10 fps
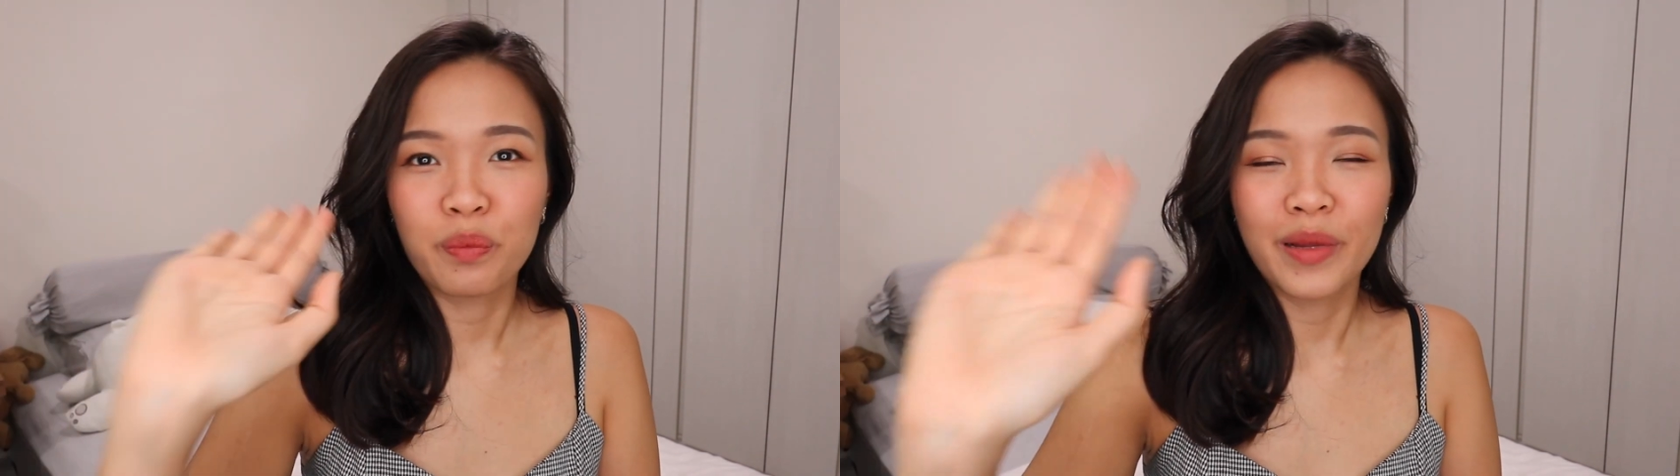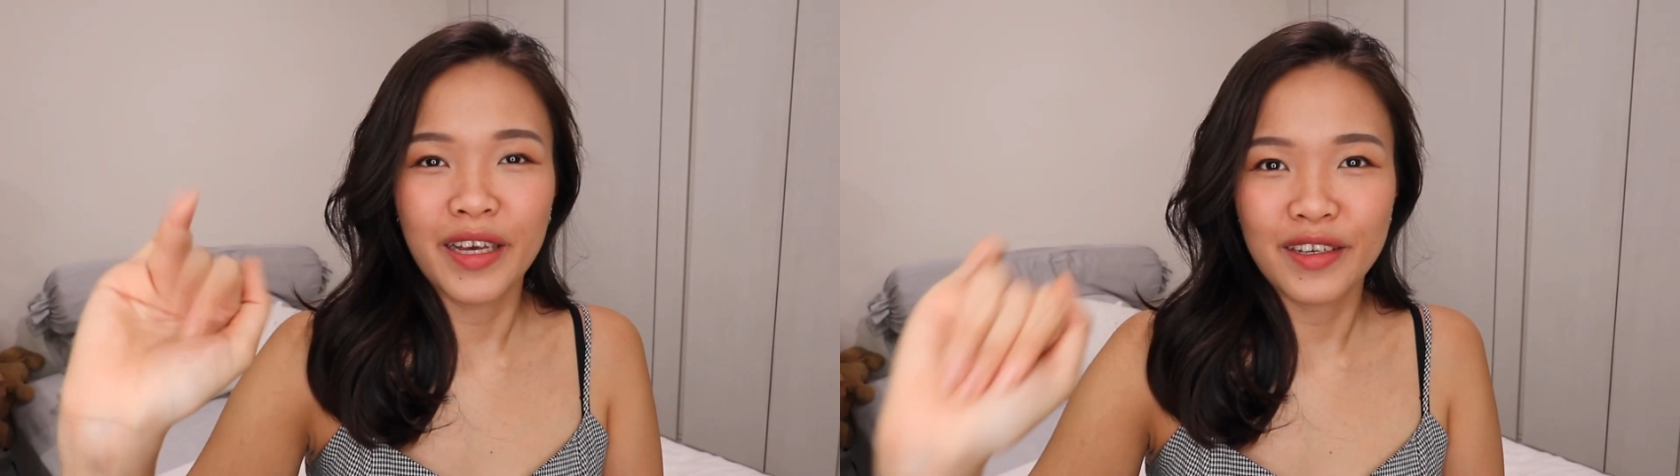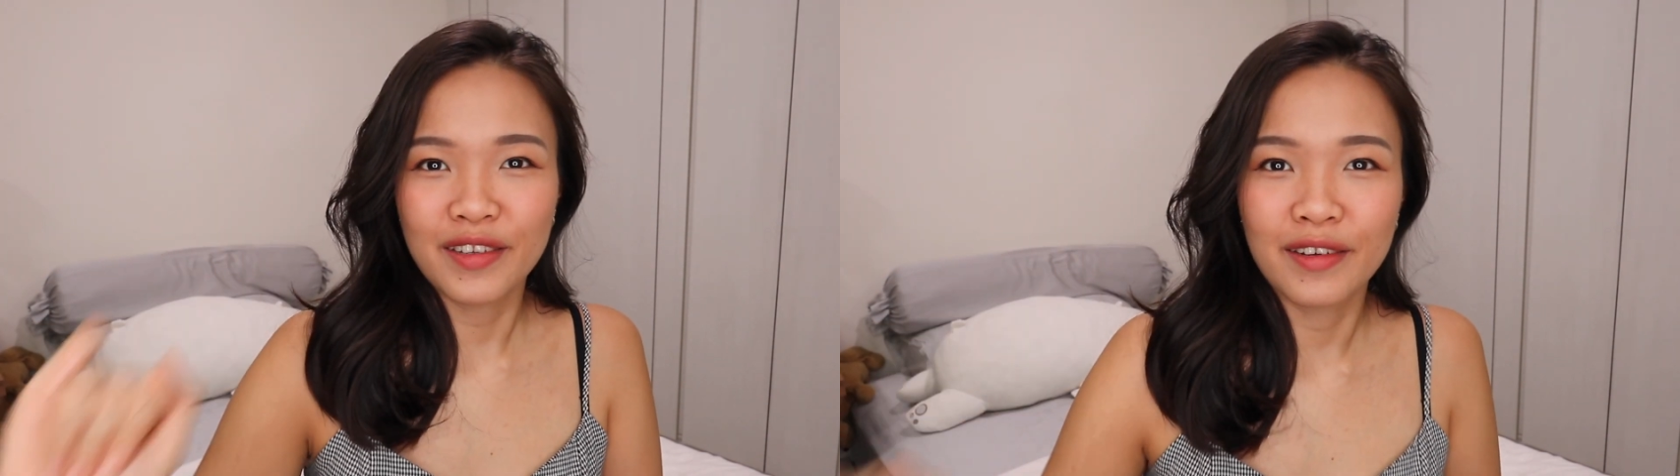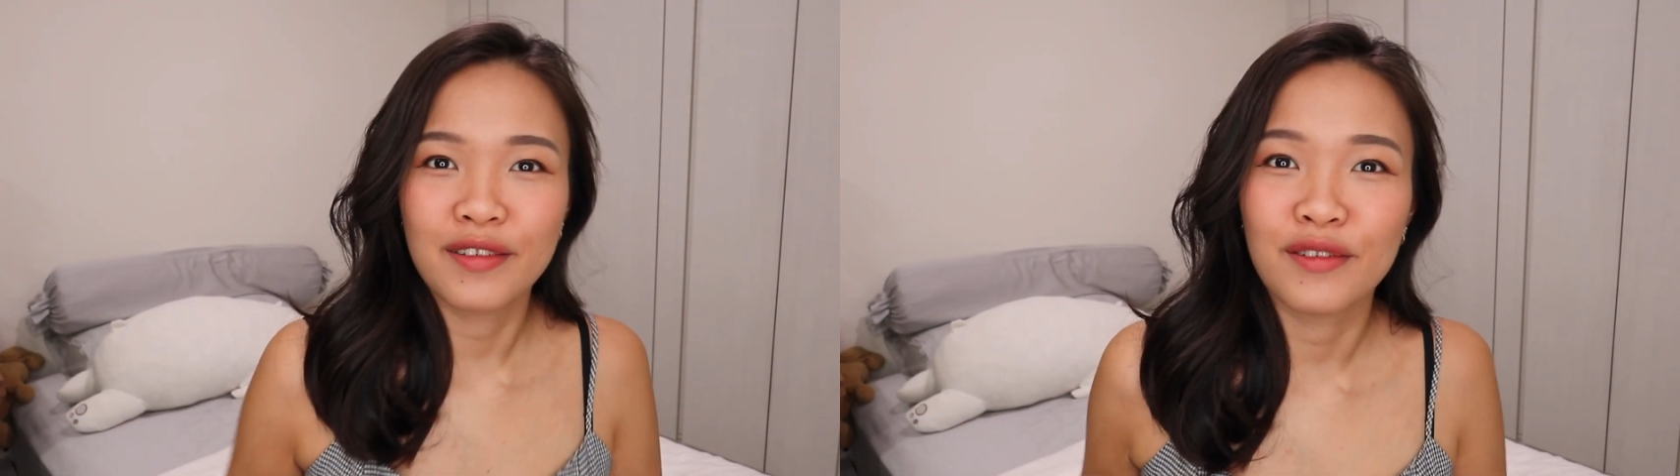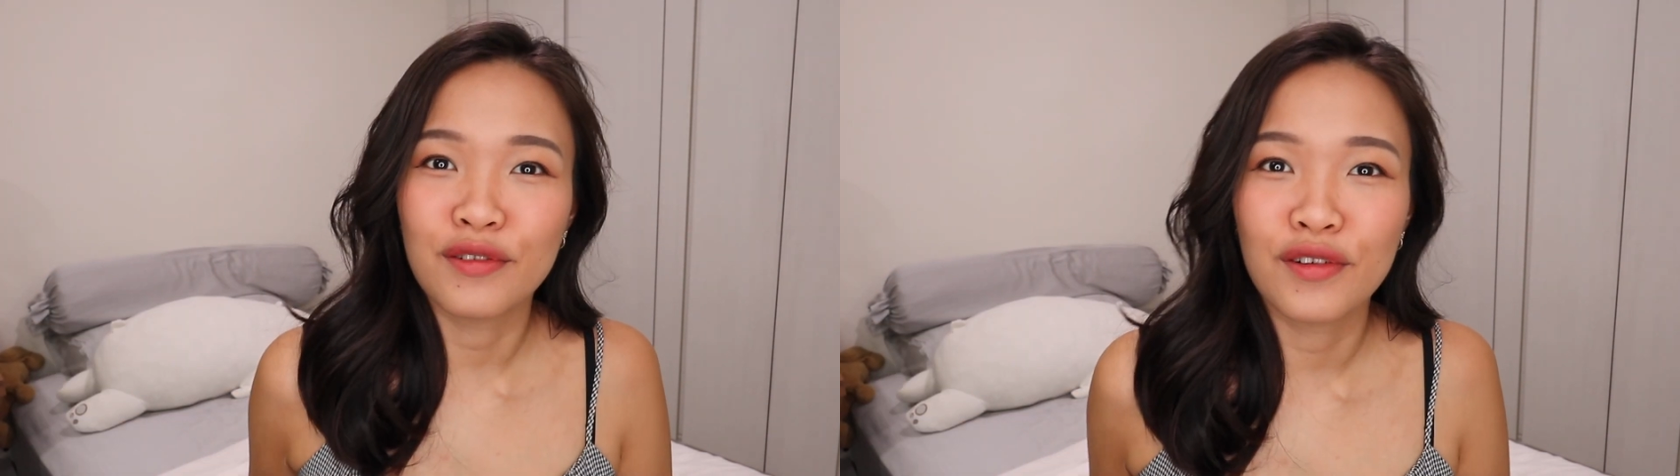places,
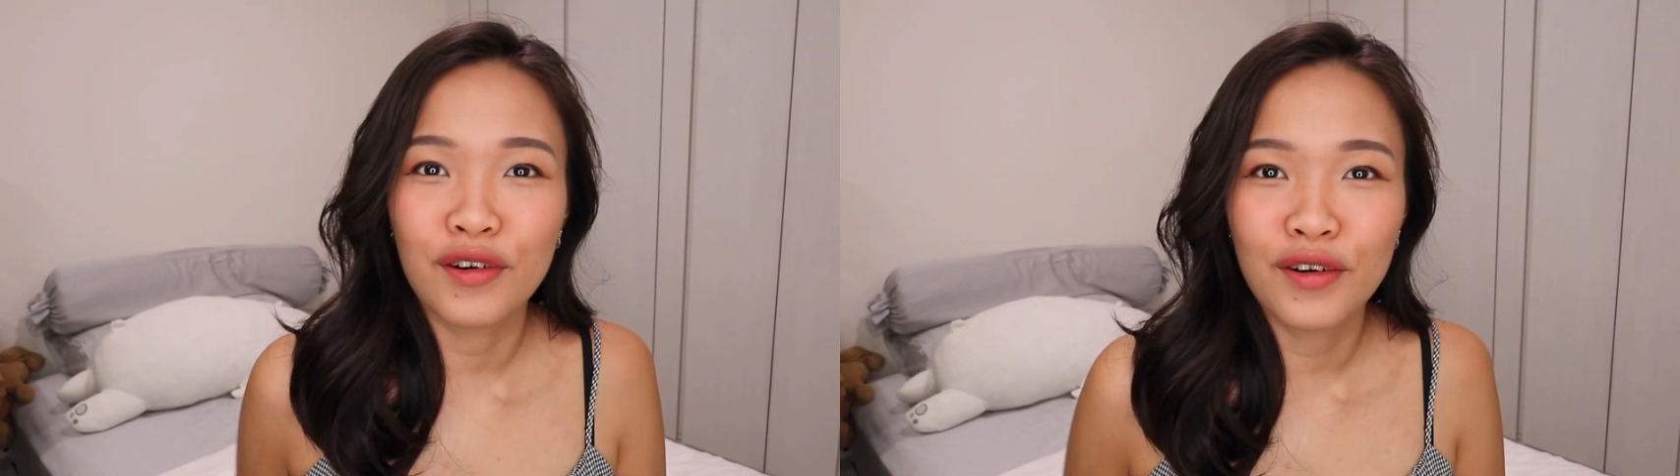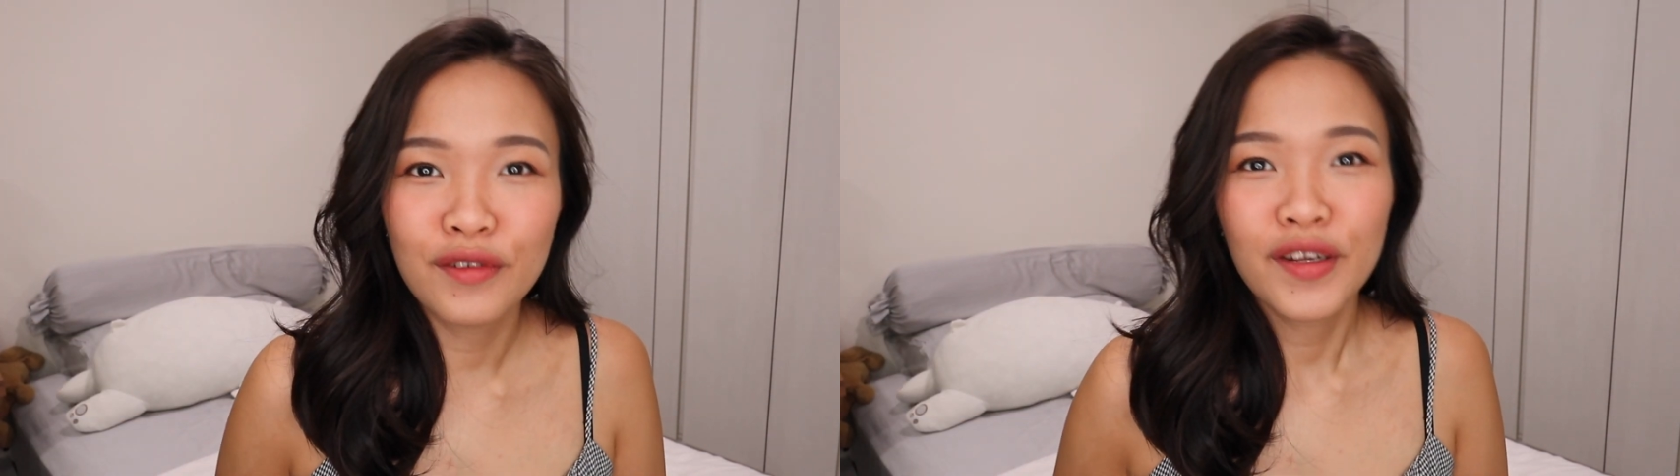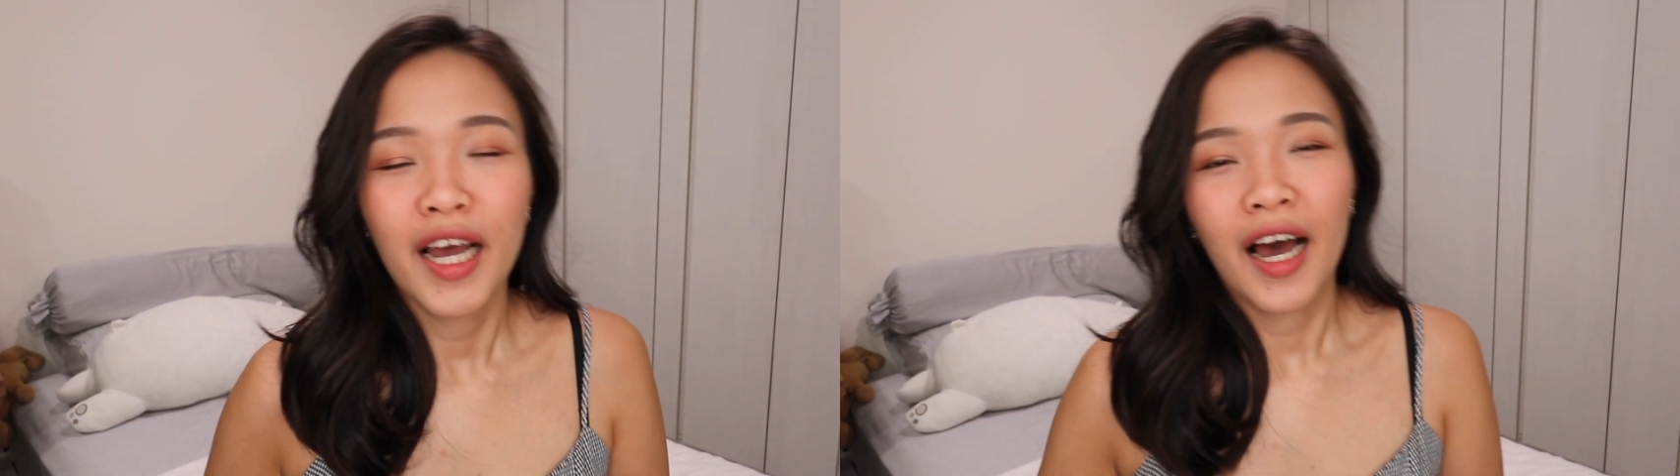you know.